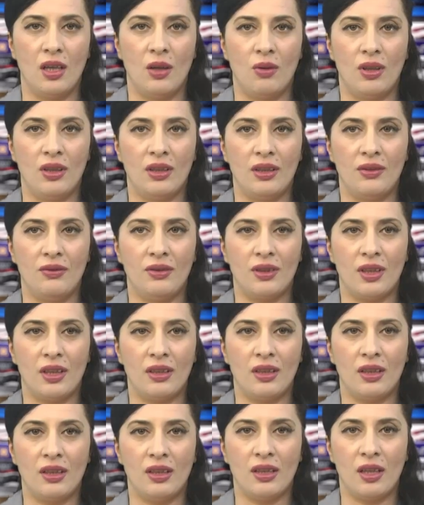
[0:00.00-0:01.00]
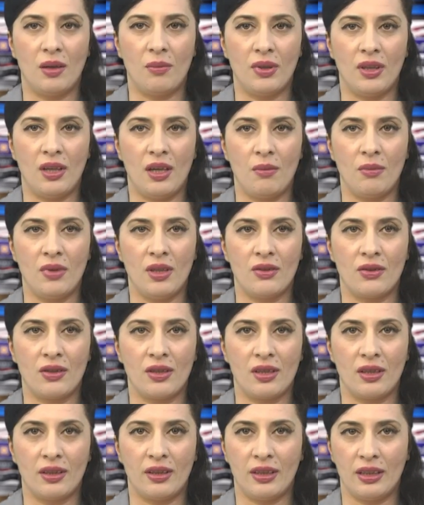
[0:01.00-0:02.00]
Weightlifter Andranik Abrahamian
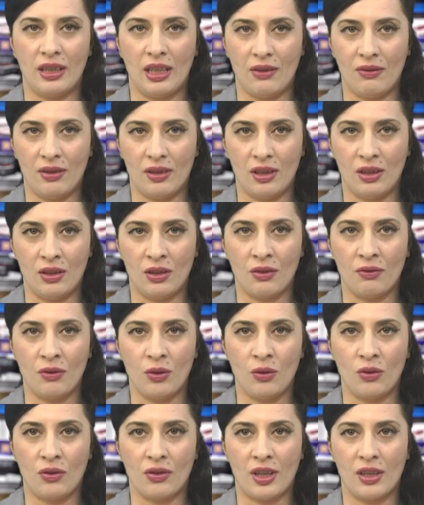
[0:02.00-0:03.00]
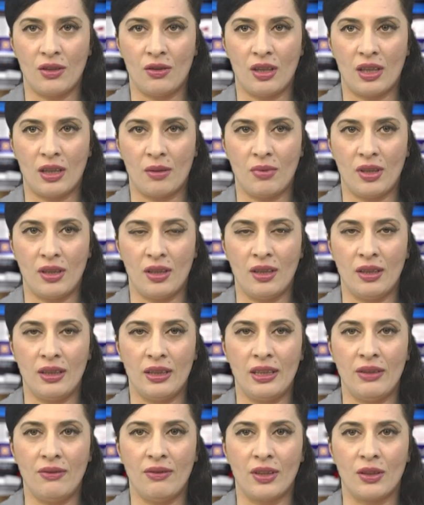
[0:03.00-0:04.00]
recently gave an interview on Radio Arménie
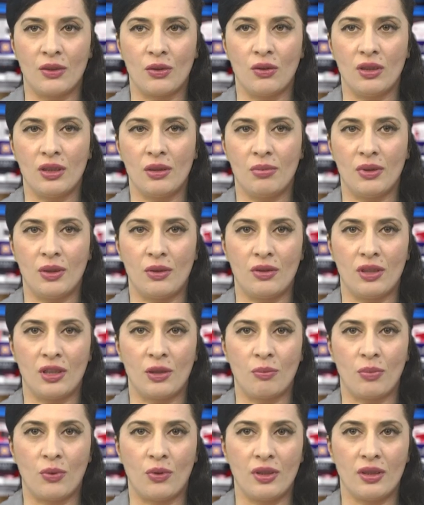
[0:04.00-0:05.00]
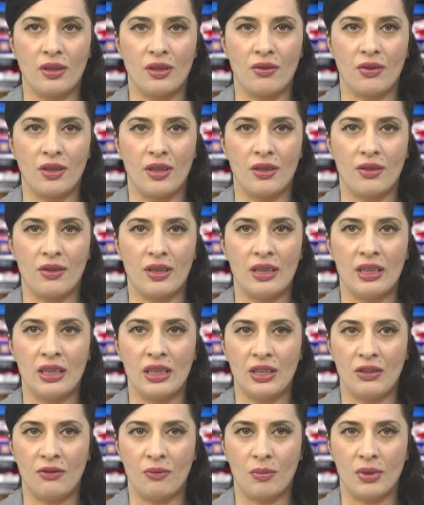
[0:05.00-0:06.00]
live and talked about his sports career and
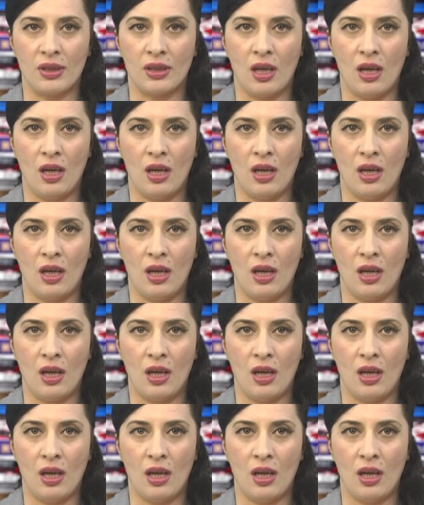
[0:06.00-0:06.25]
achievements.